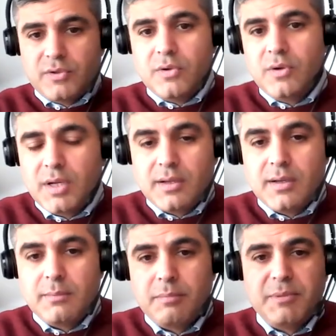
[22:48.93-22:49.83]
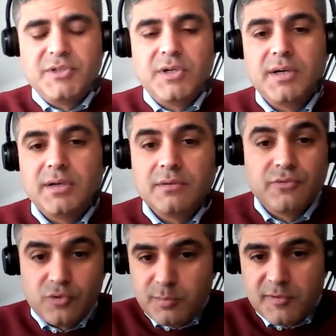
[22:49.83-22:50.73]
you know, a particular
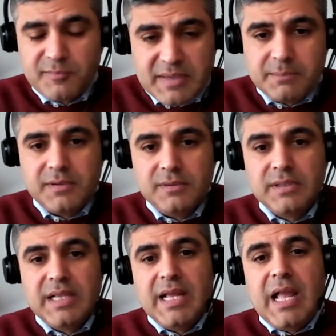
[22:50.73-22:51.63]
group of people.